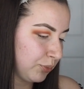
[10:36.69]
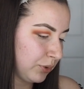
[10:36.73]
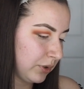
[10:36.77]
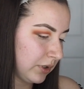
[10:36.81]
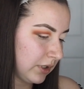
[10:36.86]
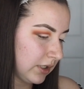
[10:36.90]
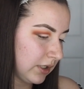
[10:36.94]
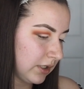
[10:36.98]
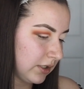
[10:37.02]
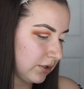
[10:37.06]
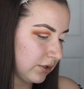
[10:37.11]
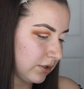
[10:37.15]

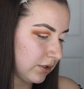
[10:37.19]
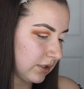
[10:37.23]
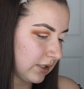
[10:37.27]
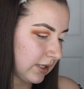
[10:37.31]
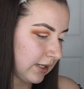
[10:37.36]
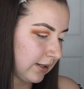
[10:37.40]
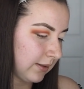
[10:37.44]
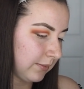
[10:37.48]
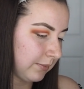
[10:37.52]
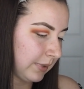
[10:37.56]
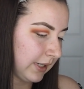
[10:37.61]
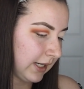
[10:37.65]
brush
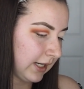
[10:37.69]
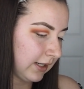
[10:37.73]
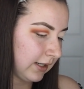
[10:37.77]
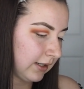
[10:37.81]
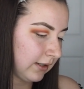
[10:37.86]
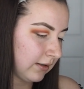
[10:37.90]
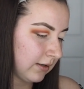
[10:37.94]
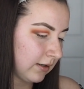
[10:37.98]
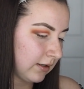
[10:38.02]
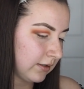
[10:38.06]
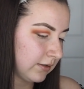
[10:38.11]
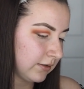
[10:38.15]
and pack
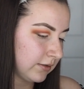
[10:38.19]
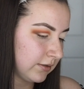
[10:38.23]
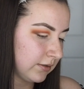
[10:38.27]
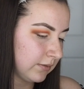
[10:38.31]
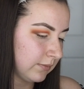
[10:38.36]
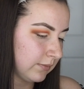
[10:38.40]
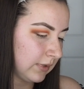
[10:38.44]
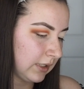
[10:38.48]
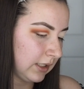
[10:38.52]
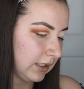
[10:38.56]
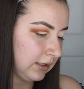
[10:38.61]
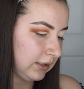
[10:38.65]
it onto
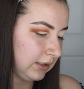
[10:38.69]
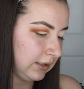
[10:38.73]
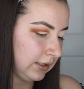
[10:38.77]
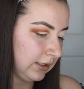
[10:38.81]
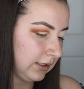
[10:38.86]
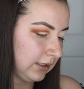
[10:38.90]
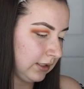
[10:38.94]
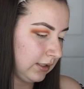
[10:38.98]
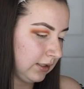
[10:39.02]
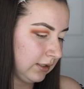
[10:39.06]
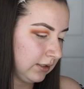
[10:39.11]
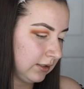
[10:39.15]
my
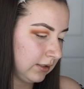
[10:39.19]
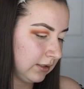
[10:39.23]
lid